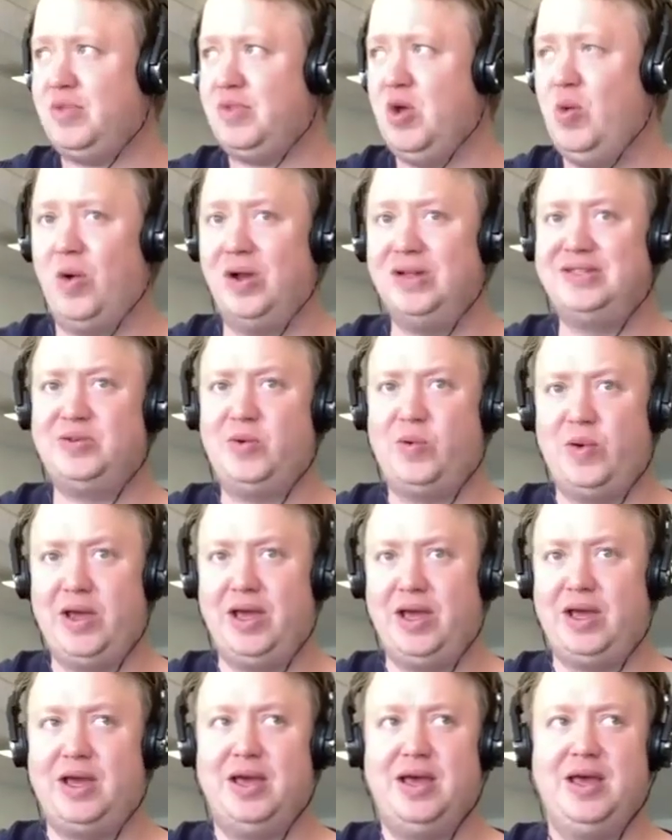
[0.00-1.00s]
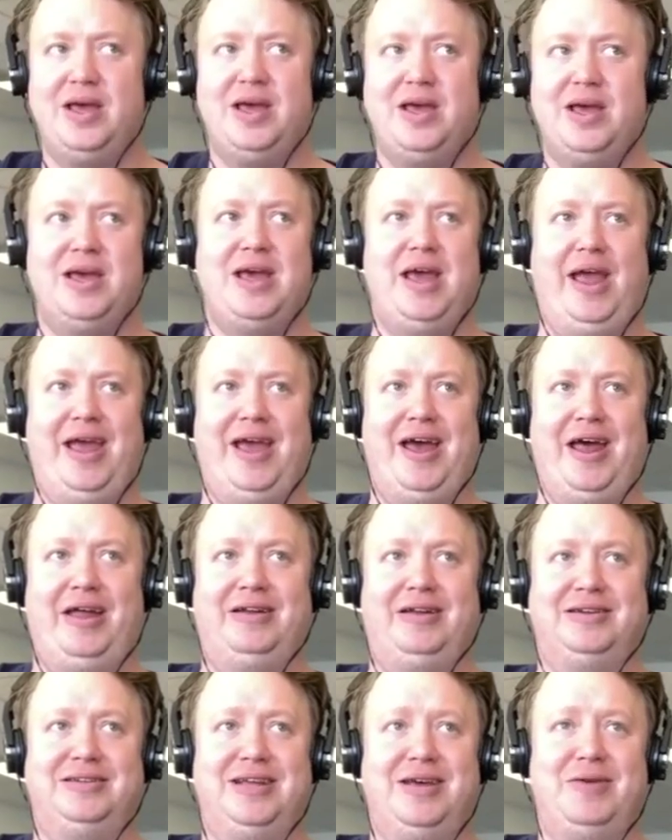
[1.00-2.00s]
once a week.
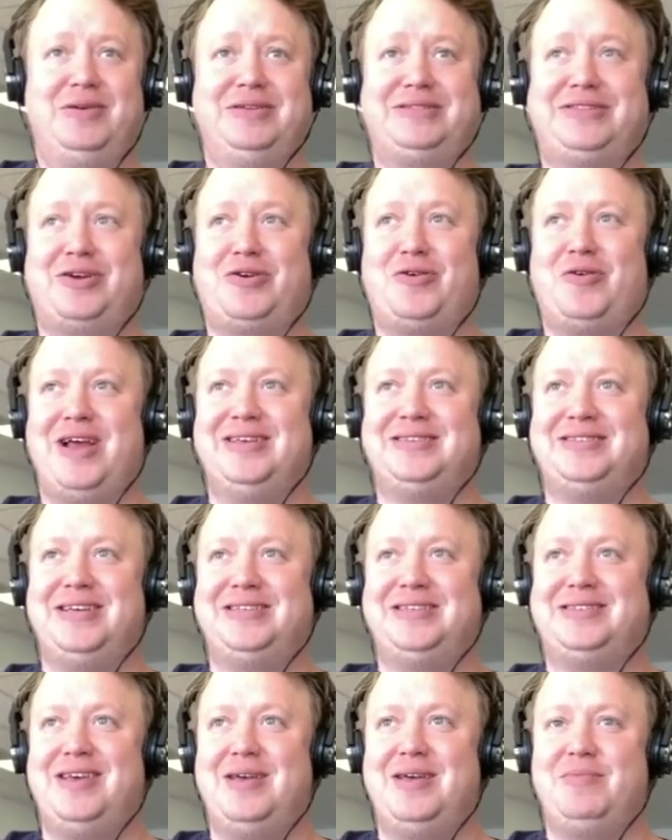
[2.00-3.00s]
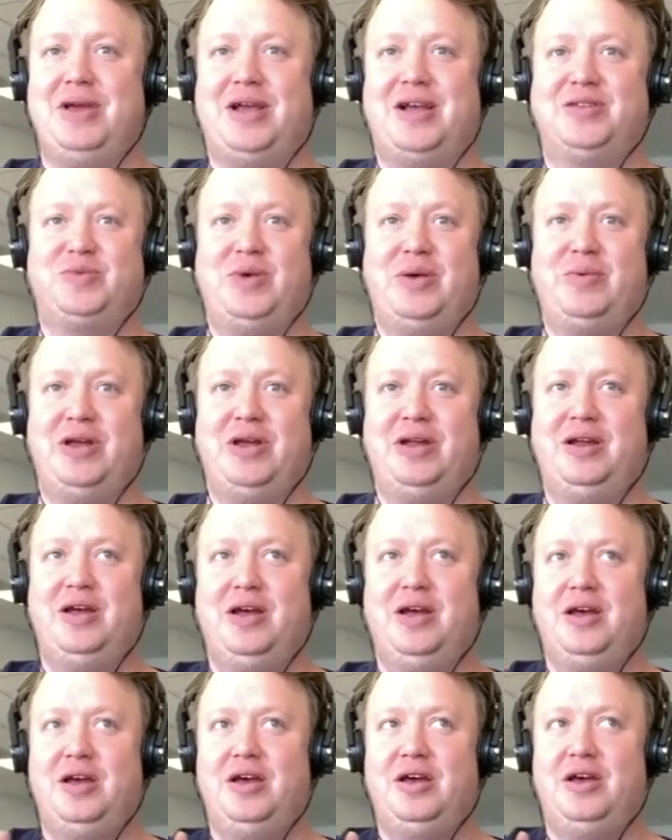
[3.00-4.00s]
And it was the craziest thing because we would
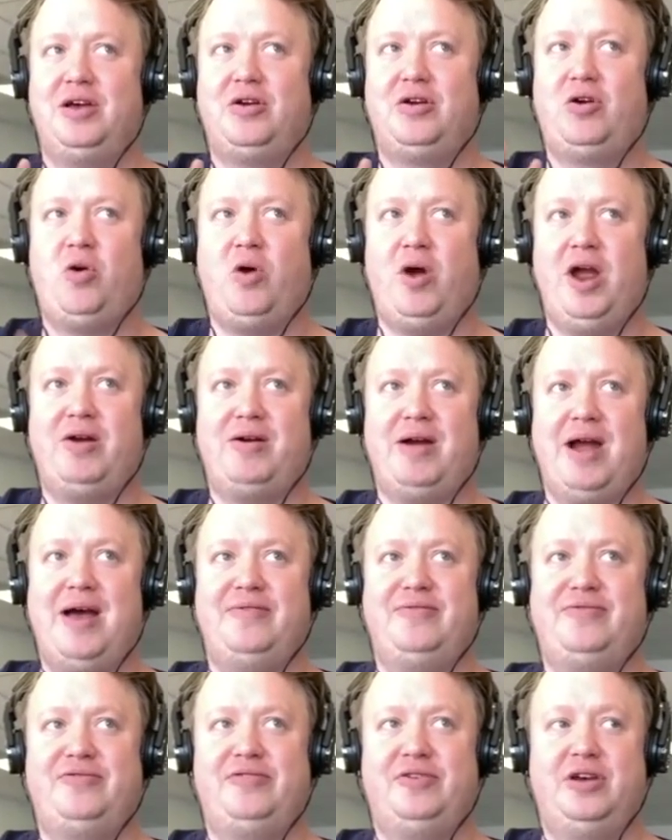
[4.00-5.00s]
choreograph,